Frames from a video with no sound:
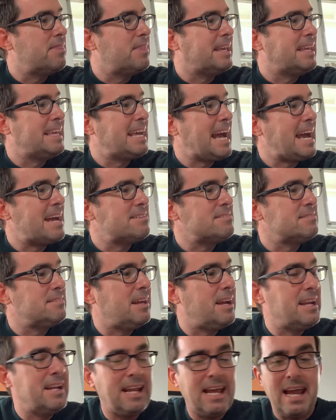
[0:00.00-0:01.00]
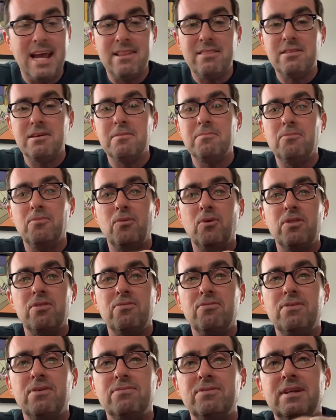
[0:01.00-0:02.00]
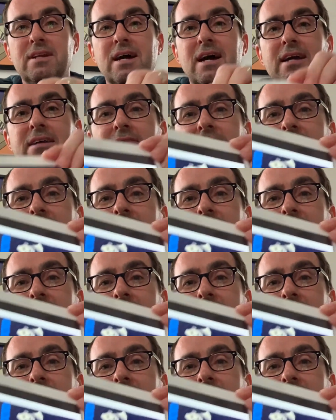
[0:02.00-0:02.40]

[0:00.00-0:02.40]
the Gaslight Anthem with 59